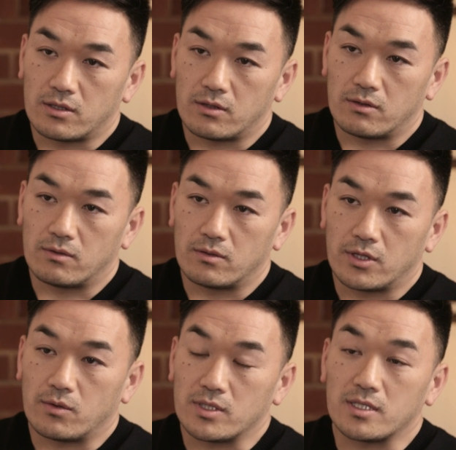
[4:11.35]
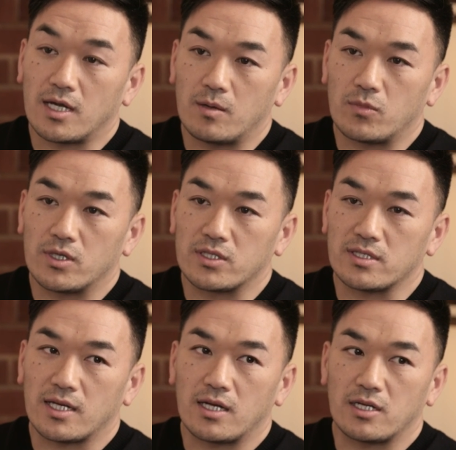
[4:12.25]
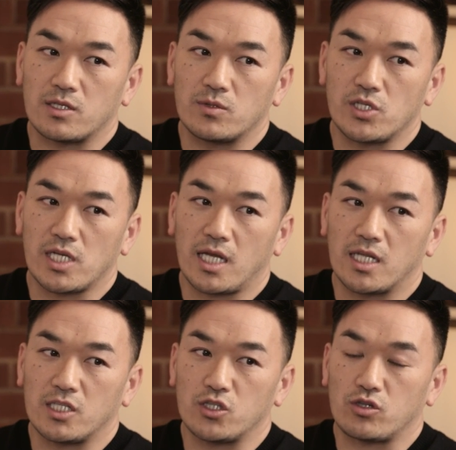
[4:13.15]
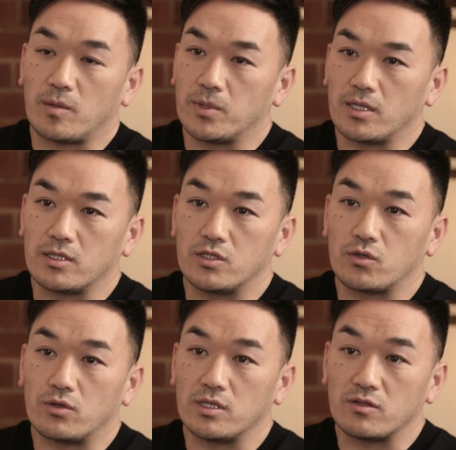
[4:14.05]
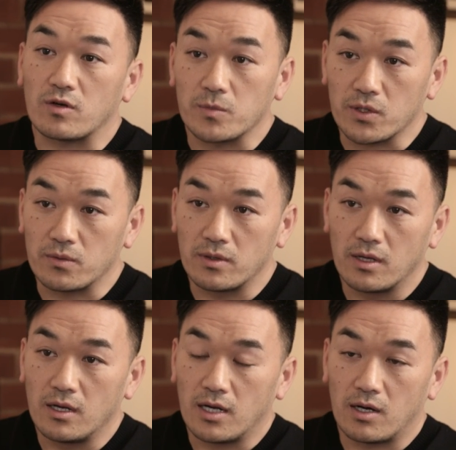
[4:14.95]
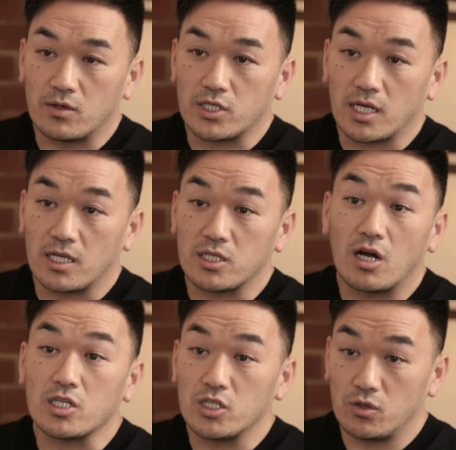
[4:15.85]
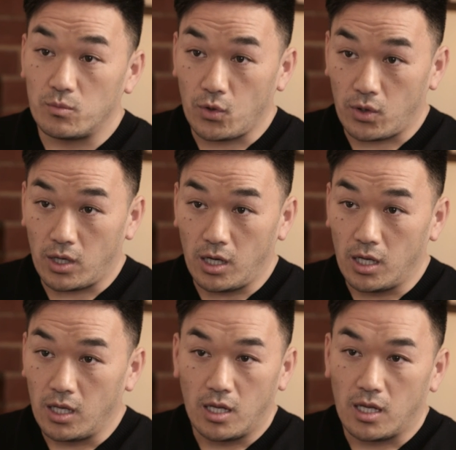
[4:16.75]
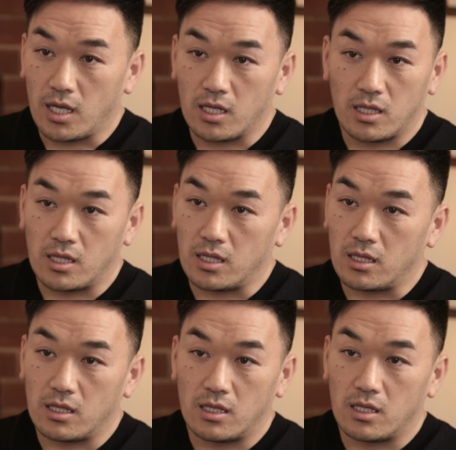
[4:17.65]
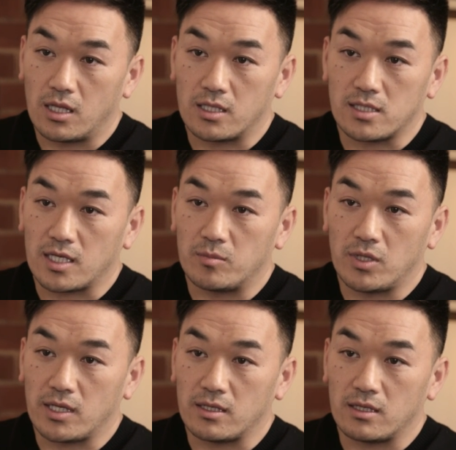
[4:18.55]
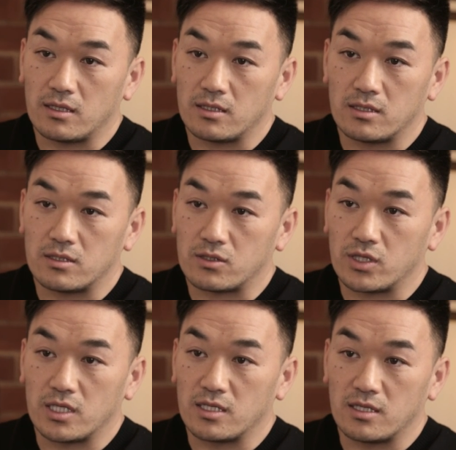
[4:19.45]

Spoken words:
So there was a time where it's just like, gosh, I wish I can extrapolate stories from you. I wish I can talk to you more. And it's like a blank screen.